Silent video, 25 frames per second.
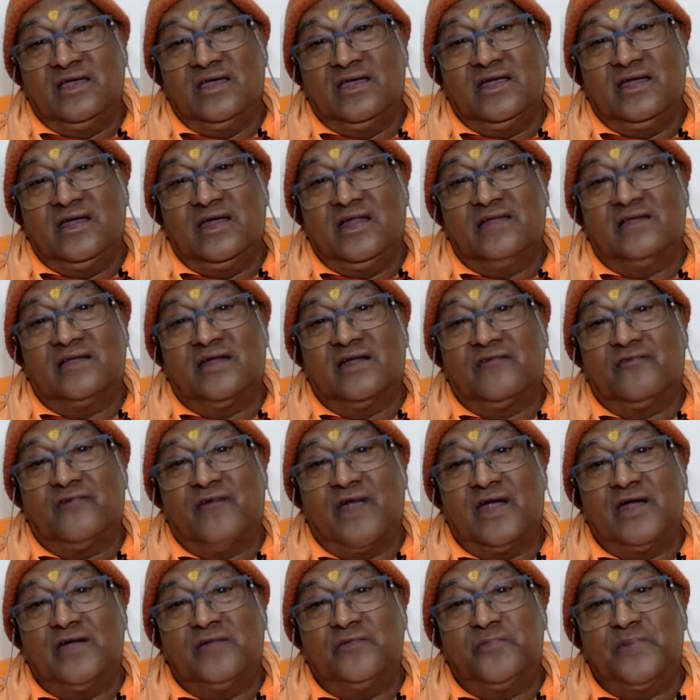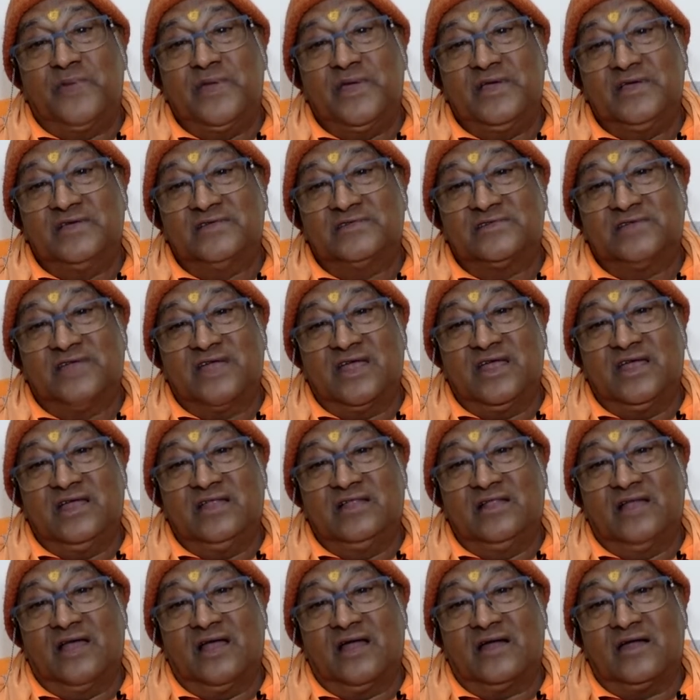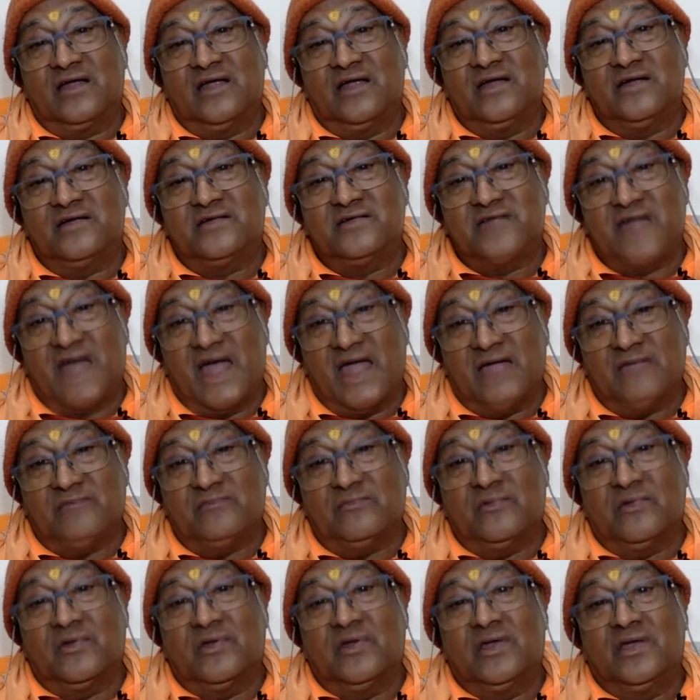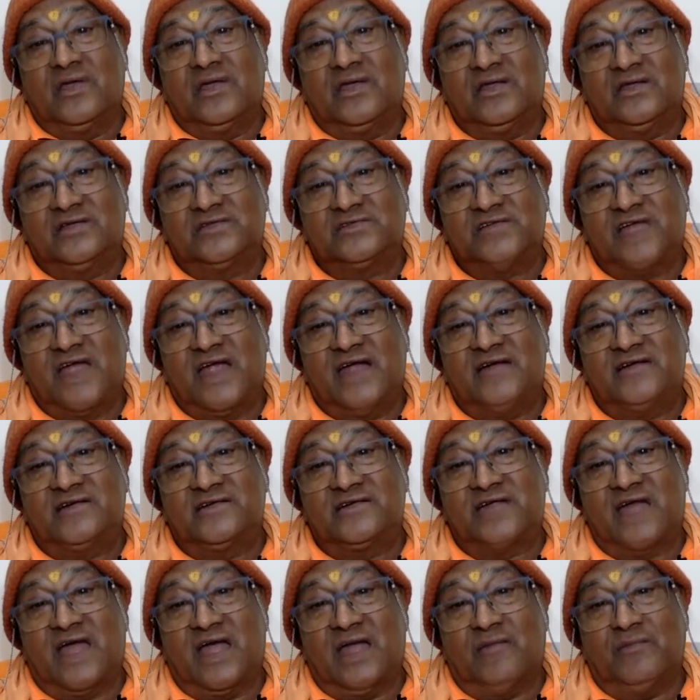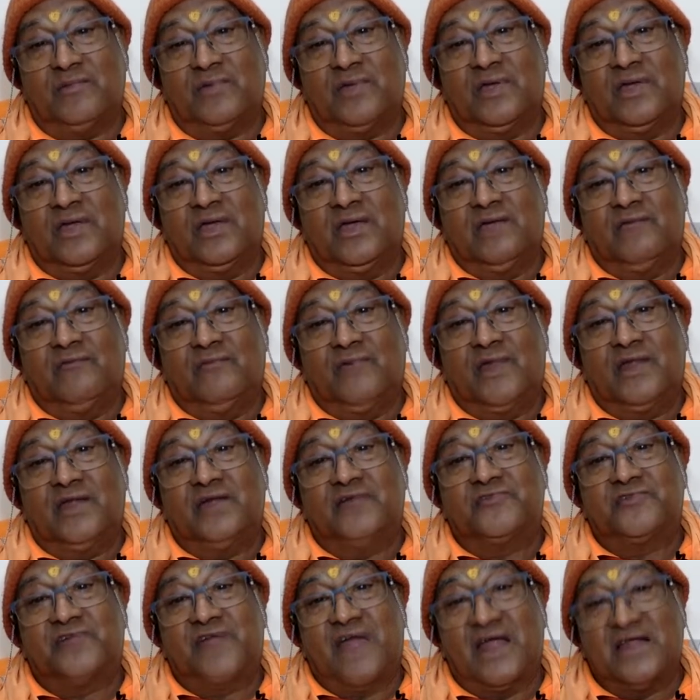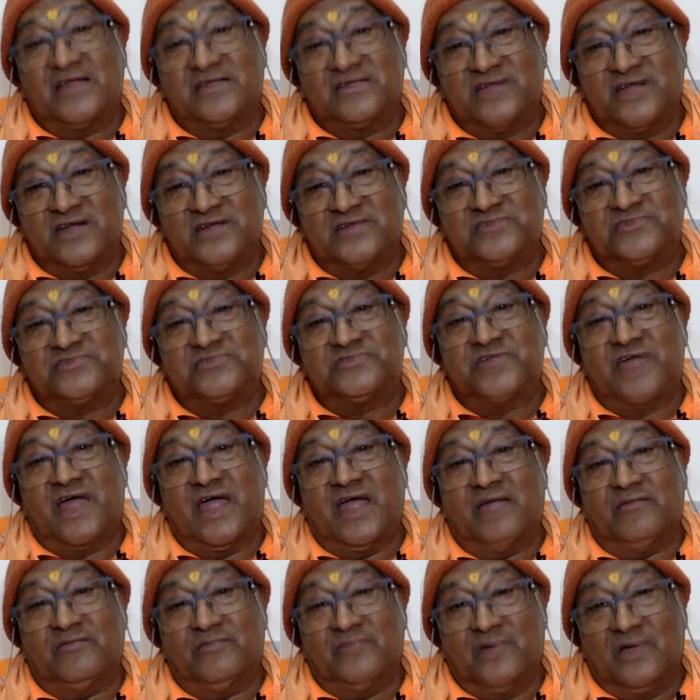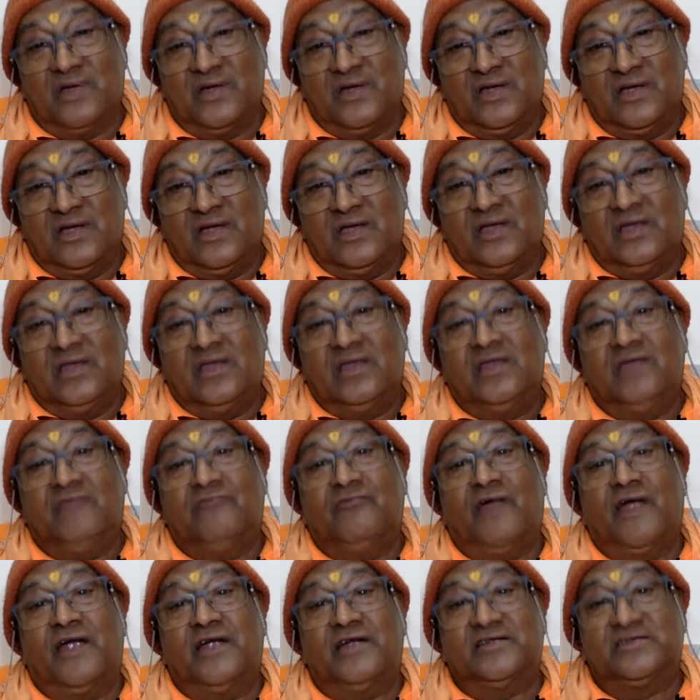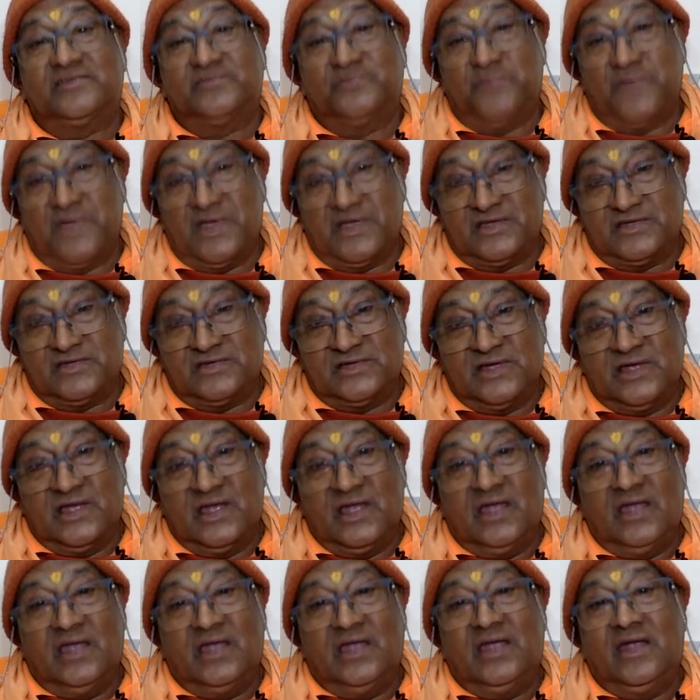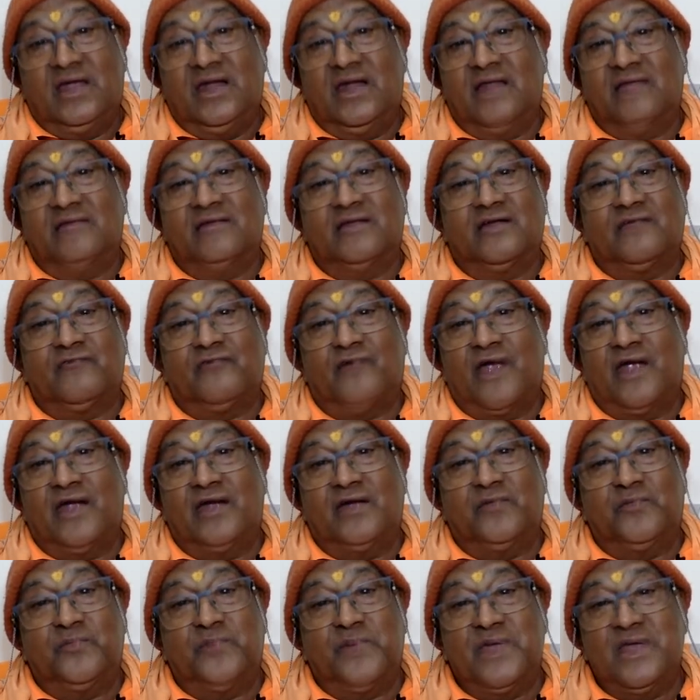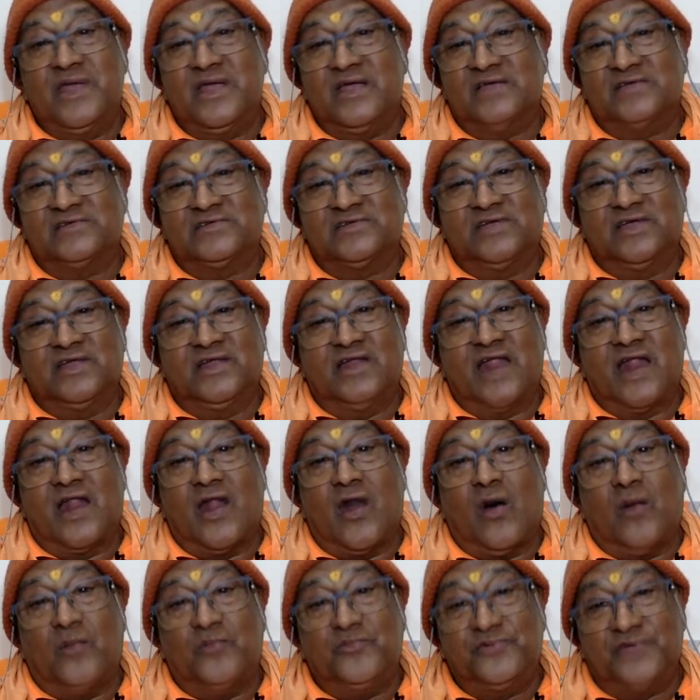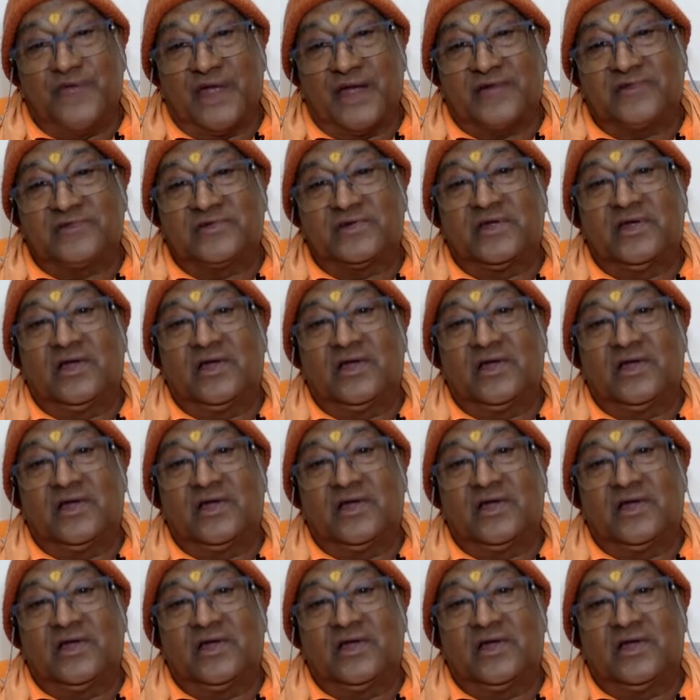He doesn't find peace in time, inside time. When he transcends time, he finds peace. He doesn't find peace in an object.